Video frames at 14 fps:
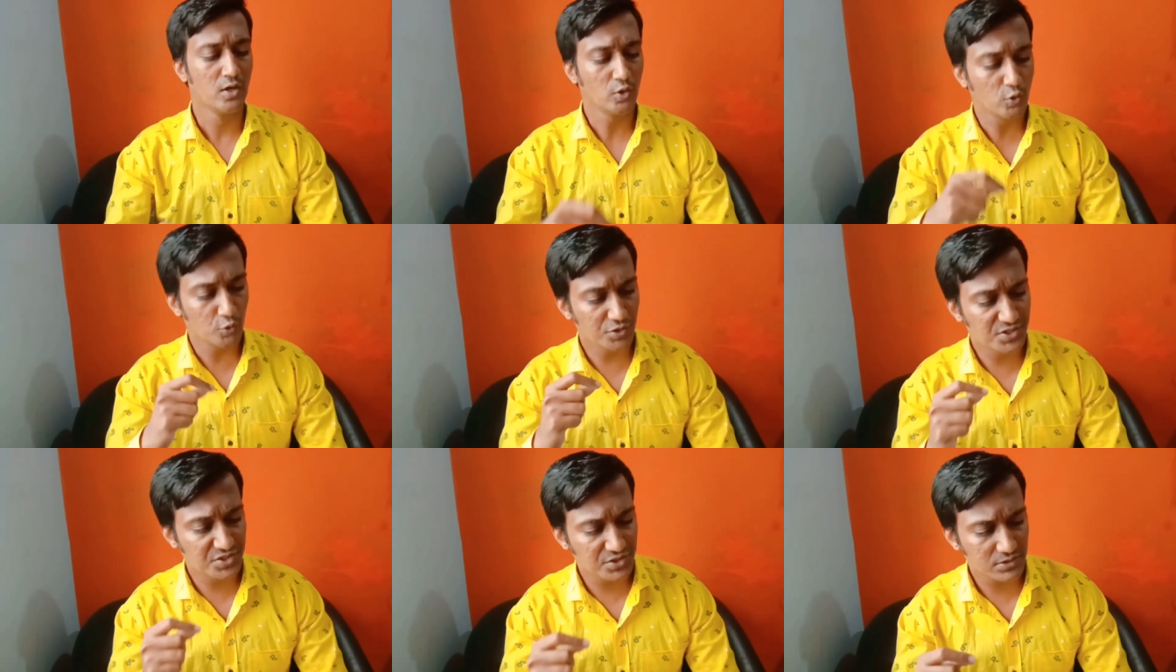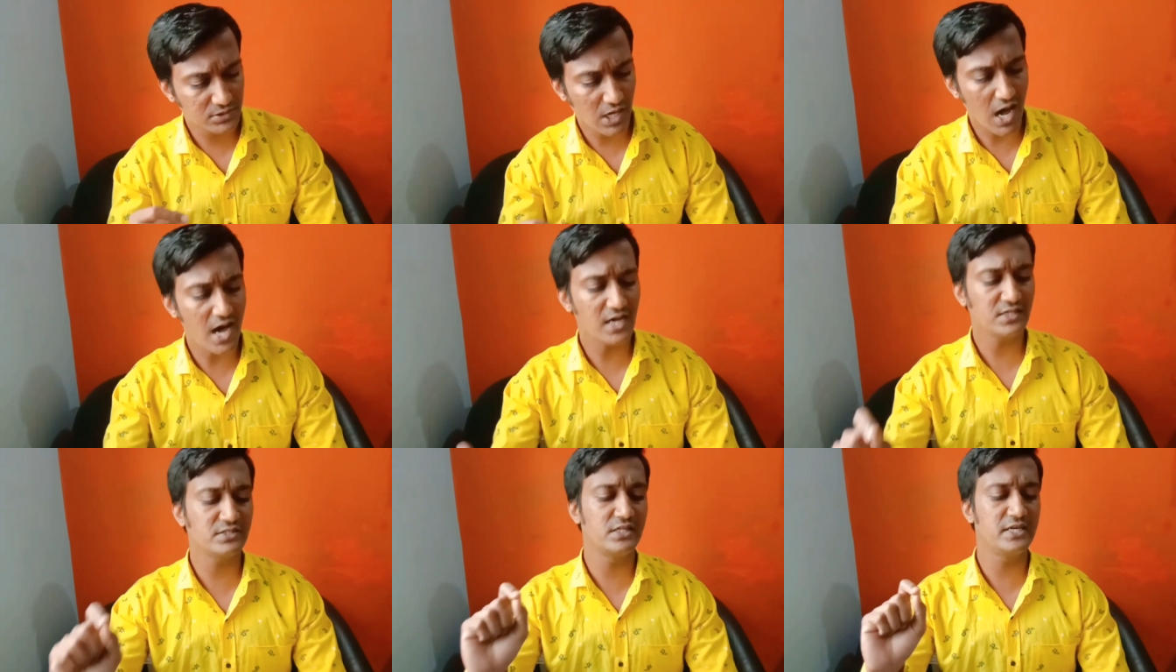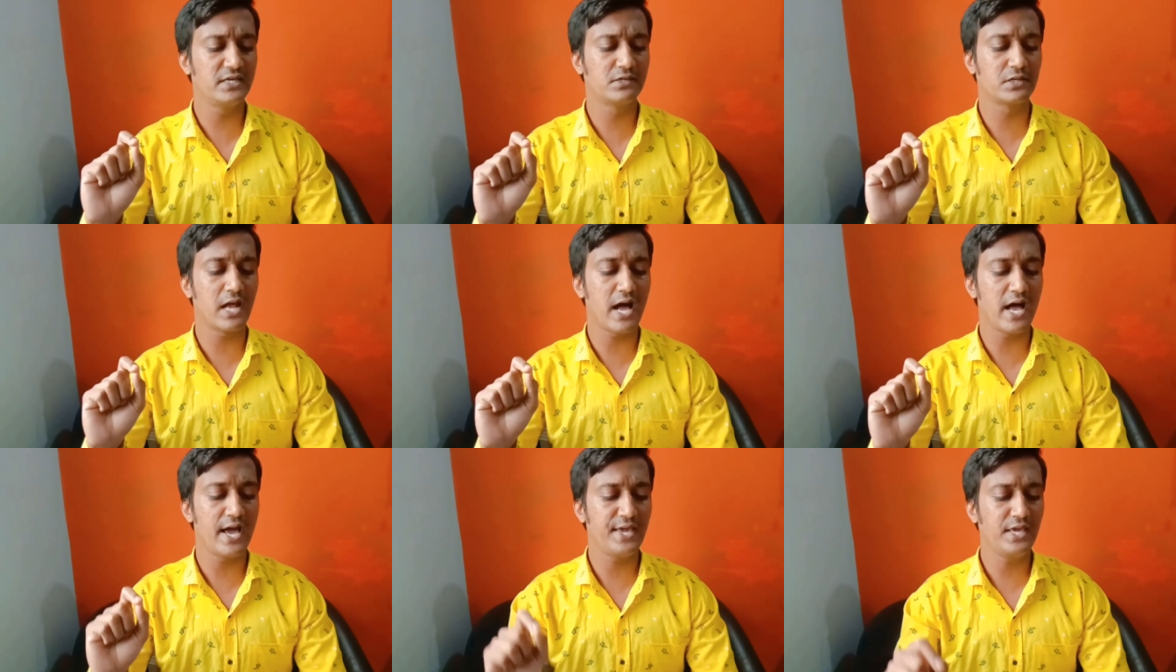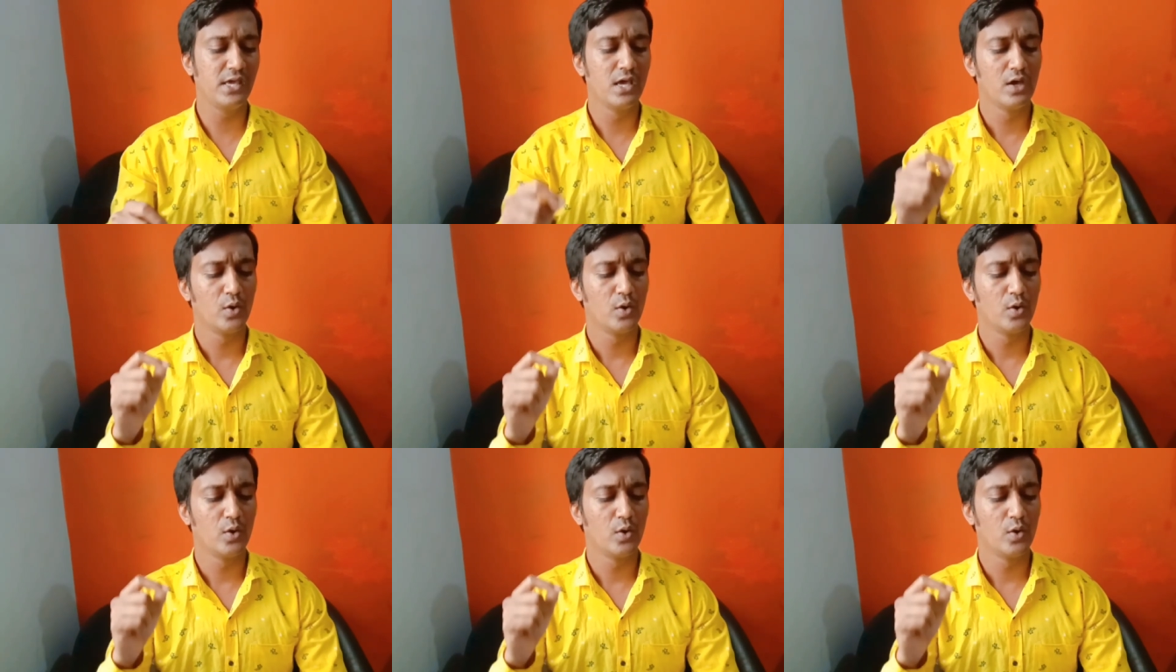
could scarcely cry,